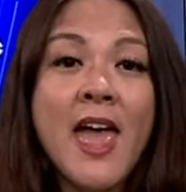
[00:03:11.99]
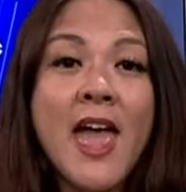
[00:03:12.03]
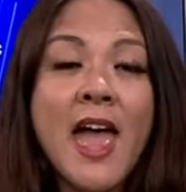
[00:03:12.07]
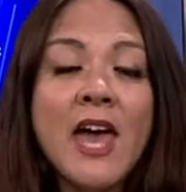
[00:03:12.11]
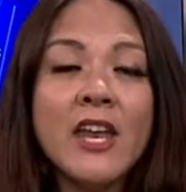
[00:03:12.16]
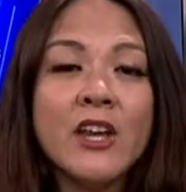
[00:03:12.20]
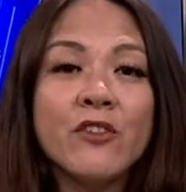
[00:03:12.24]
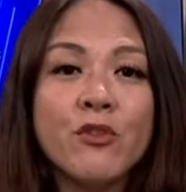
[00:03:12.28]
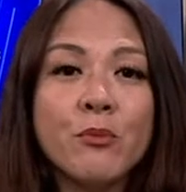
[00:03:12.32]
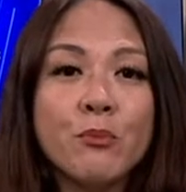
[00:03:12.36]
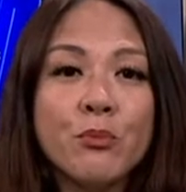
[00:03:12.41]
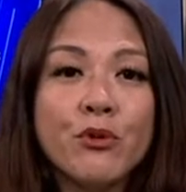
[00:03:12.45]

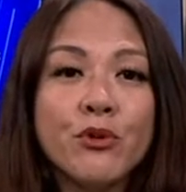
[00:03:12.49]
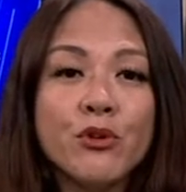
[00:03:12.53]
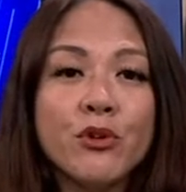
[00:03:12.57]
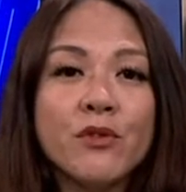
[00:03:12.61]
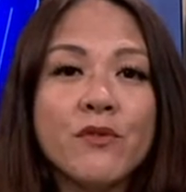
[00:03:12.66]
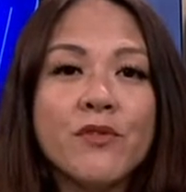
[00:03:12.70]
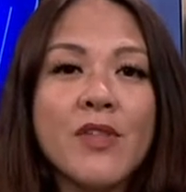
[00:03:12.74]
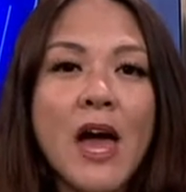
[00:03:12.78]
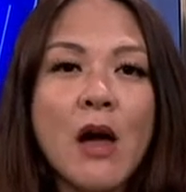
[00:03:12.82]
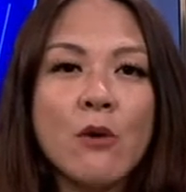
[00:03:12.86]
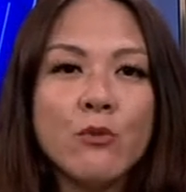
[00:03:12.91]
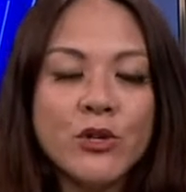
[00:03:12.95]
And if
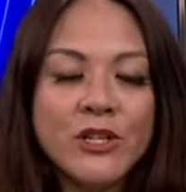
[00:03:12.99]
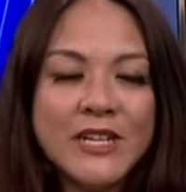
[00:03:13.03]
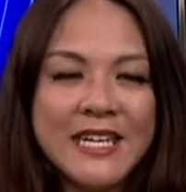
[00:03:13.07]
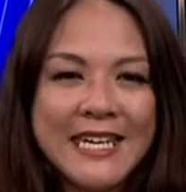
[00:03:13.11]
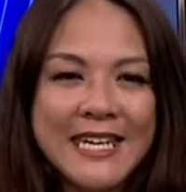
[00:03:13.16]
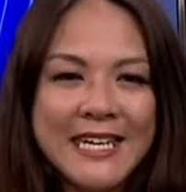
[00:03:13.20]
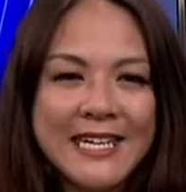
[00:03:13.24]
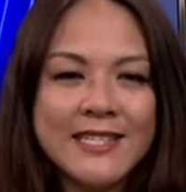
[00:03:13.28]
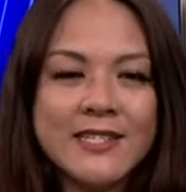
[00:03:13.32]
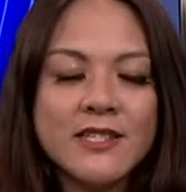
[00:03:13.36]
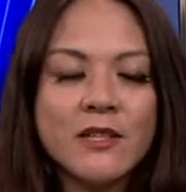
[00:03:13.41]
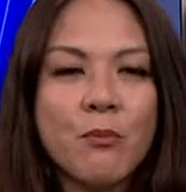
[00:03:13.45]
approved, that would
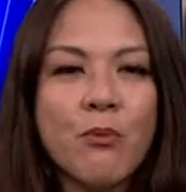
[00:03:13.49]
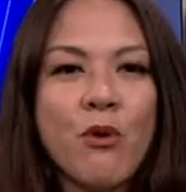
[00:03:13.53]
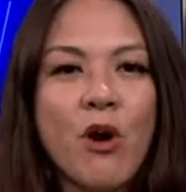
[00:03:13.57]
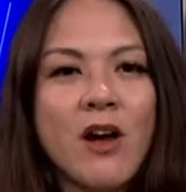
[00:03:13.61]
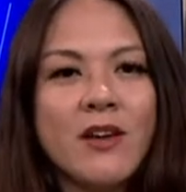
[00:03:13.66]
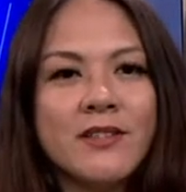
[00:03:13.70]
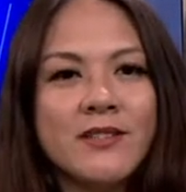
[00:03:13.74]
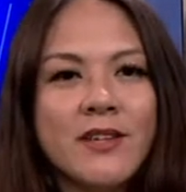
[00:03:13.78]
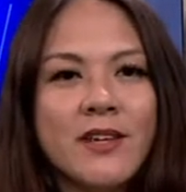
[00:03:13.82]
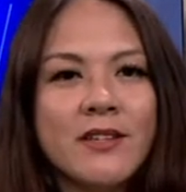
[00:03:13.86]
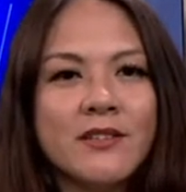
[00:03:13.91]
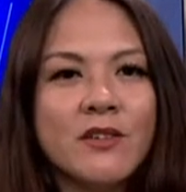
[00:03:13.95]
ease the
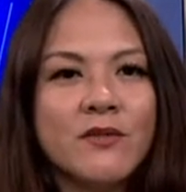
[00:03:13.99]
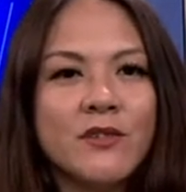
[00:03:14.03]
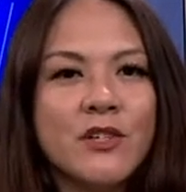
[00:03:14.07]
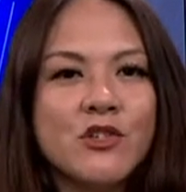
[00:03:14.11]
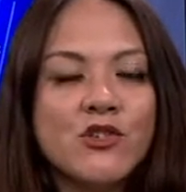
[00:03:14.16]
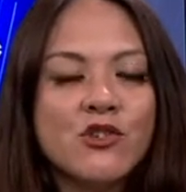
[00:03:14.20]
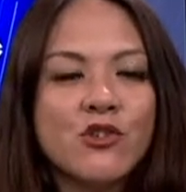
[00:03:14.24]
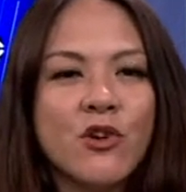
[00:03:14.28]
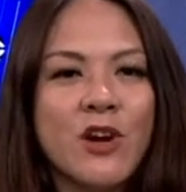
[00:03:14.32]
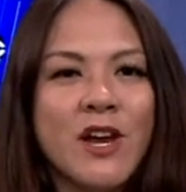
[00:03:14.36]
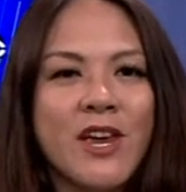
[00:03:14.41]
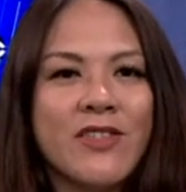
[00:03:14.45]
process of
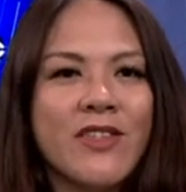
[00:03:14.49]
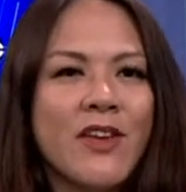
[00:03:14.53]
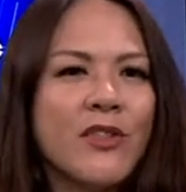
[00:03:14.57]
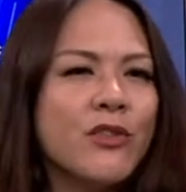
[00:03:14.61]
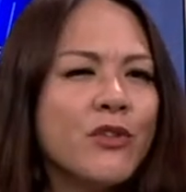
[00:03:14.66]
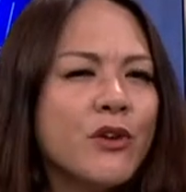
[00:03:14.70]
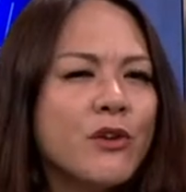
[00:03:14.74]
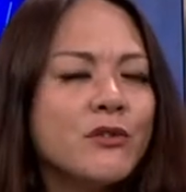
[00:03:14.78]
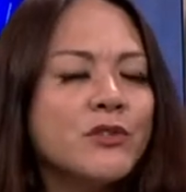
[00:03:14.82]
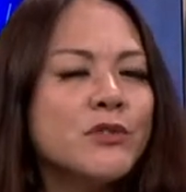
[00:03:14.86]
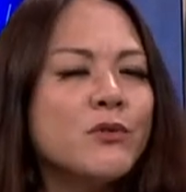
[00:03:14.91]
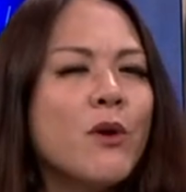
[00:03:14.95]
ensuring that
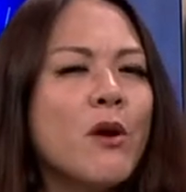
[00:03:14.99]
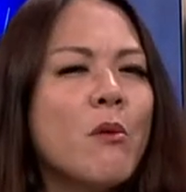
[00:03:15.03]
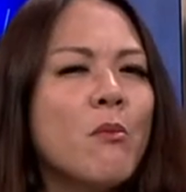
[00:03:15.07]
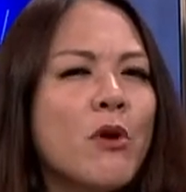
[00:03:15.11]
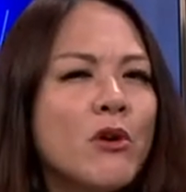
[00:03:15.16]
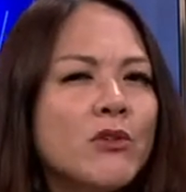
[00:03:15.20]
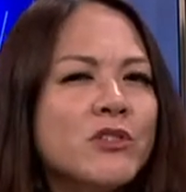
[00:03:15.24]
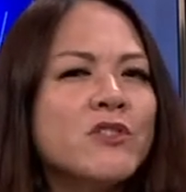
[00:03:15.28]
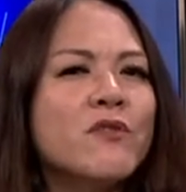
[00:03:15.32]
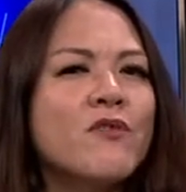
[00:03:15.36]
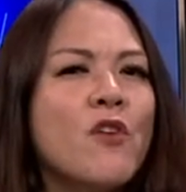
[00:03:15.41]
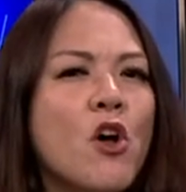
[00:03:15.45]
those who are
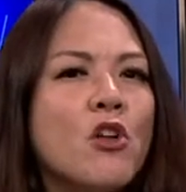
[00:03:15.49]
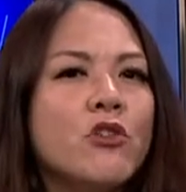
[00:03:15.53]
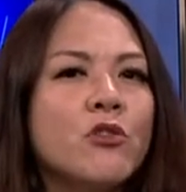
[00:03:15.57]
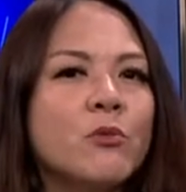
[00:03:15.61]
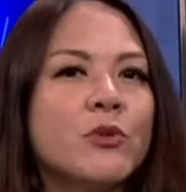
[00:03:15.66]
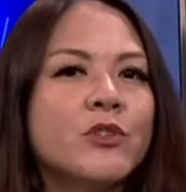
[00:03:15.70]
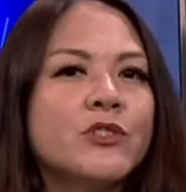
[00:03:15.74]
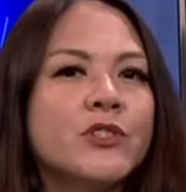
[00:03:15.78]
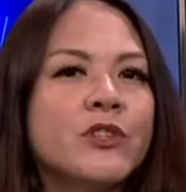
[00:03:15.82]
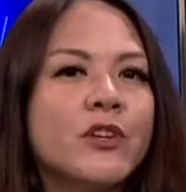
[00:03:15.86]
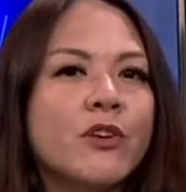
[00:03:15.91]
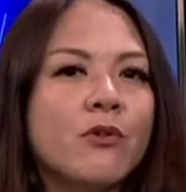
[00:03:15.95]
most
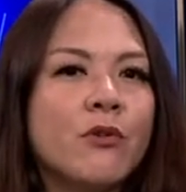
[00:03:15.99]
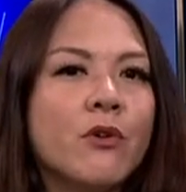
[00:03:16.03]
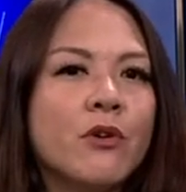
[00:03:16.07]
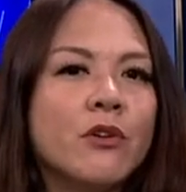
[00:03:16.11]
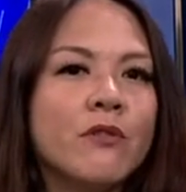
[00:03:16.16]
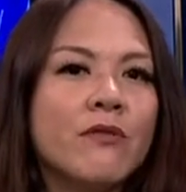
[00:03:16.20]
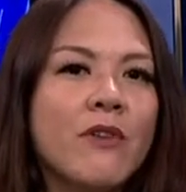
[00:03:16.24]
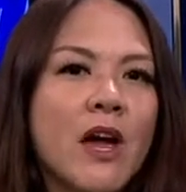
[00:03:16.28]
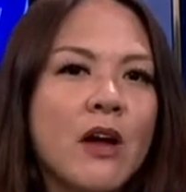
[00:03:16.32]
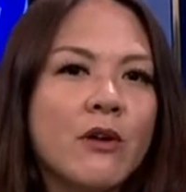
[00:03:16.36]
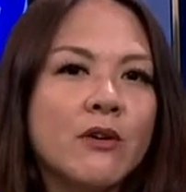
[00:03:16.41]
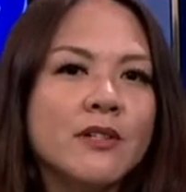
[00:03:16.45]
vulnerable to the
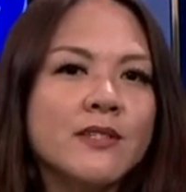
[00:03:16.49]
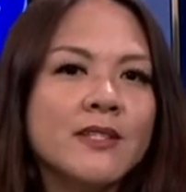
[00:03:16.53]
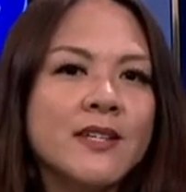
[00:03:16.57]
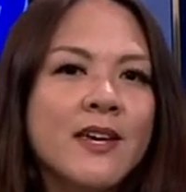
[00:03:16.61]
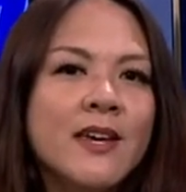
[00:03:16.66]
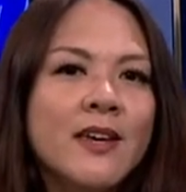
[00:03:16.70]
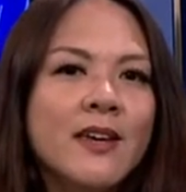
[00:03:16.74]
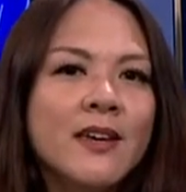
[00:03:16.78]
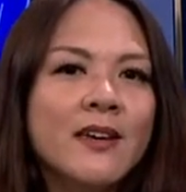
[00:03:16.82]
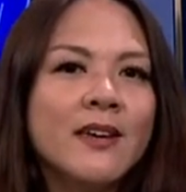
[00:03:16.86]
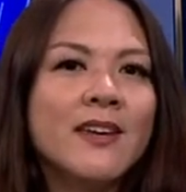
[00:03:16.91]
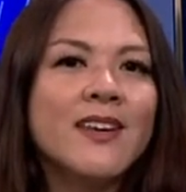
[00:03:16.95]
coronavirus
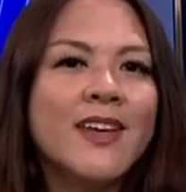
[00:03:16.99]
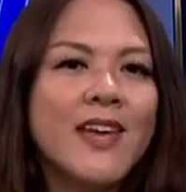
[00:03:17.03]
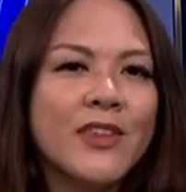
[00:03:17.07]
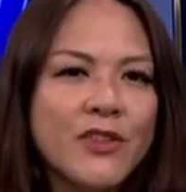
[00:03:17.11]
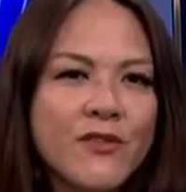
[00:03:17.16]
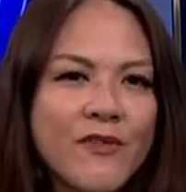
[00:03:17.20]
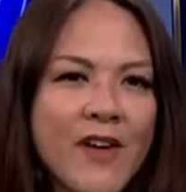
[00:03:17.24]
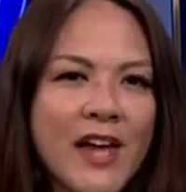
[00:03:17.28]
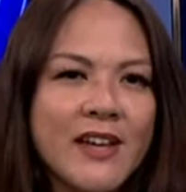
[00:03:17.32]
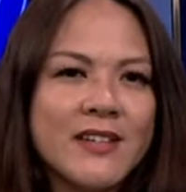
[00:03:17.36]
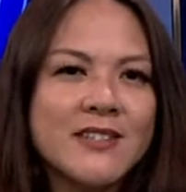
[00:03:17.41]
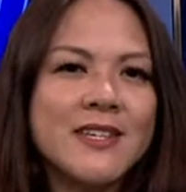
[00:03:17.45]
can get
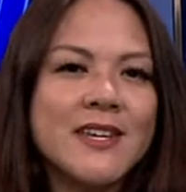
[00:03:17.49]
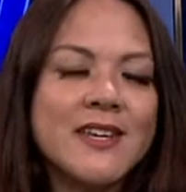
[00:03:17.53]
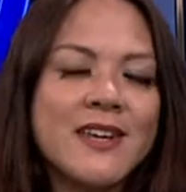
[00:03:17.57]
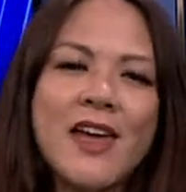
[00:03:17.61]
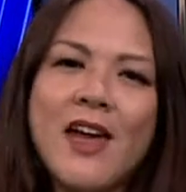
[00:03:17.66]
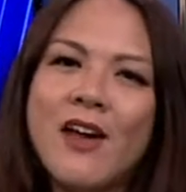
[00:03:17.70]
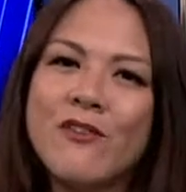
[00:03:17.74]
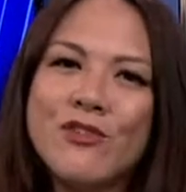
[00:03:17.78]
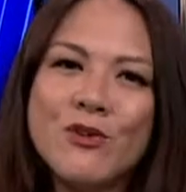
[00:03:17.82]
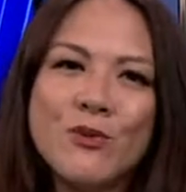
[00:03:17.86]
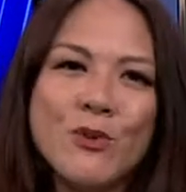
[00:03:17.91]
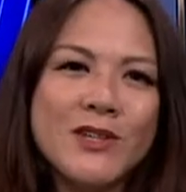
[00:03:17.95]
the vaccine
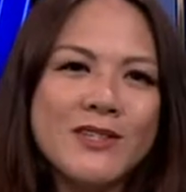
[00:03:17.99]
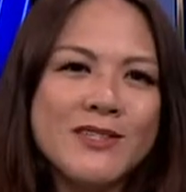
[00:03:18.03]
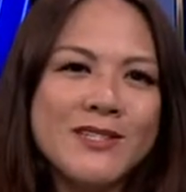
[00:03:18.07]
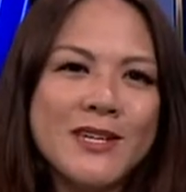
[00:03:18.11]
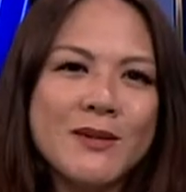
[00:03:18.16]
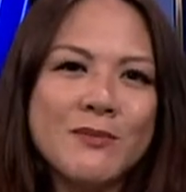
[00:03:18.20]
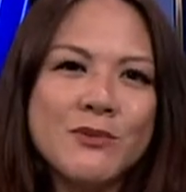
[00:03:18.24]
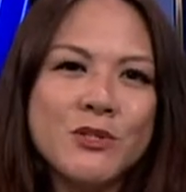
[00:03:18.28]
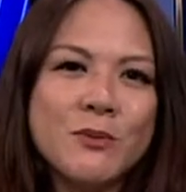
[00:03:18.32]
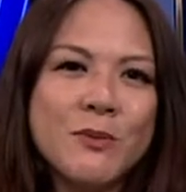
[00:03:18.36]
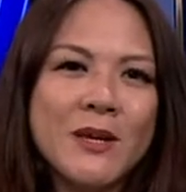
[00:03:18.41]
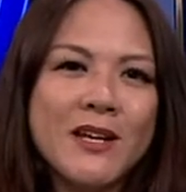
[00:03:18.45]
everyone
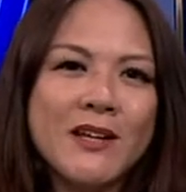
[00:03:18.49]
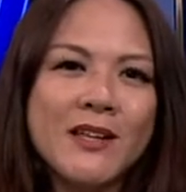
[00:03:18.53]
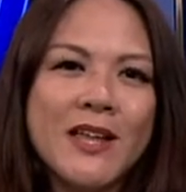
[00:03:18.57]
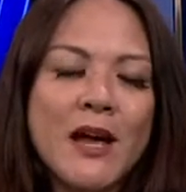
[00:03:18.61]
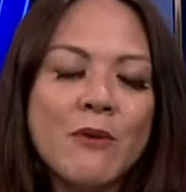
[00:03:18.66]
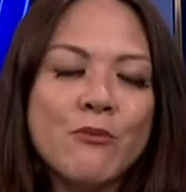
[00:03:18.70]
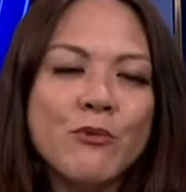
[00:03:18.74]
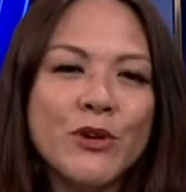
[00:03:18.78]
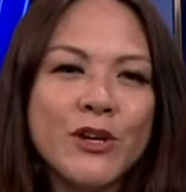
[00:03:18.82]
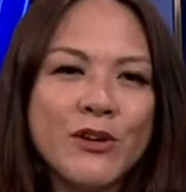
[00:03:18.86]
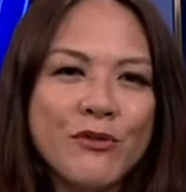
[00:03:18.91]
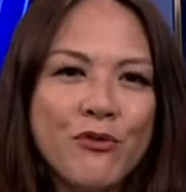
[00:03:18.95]
seems to be
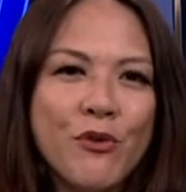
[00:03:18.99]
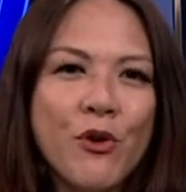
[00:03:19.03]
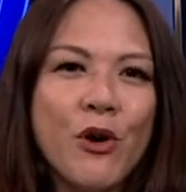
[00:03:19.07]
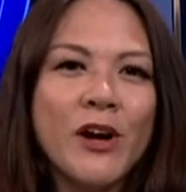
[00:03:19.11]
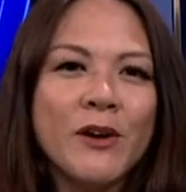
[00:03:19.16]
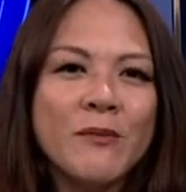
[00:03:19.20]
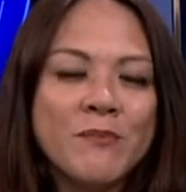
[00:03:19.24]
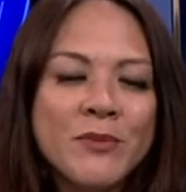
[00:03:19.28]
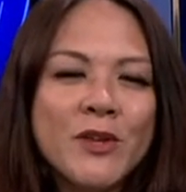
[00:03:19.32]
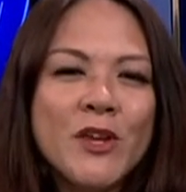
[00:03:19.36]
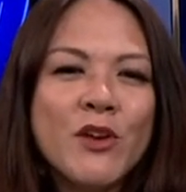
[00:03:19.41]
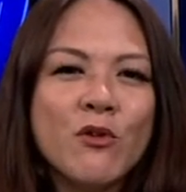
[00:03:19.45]
clamoring
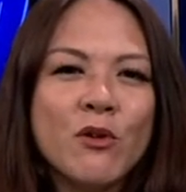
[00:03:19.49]
for.